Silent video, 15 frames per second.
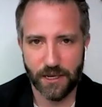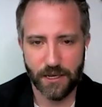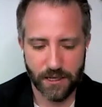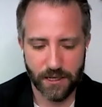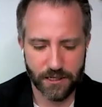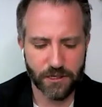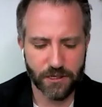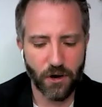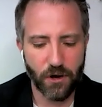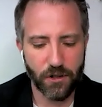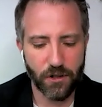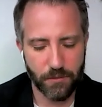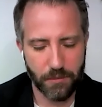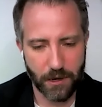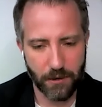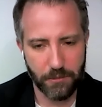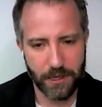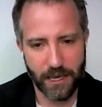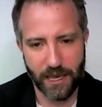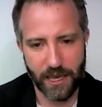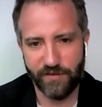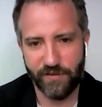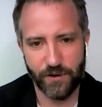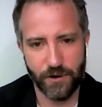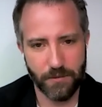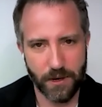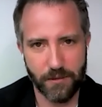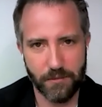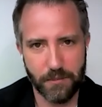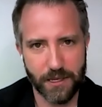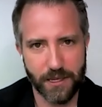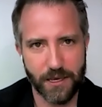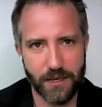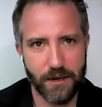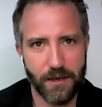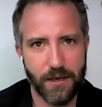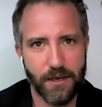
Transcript: It's all about behavior, in my opinion.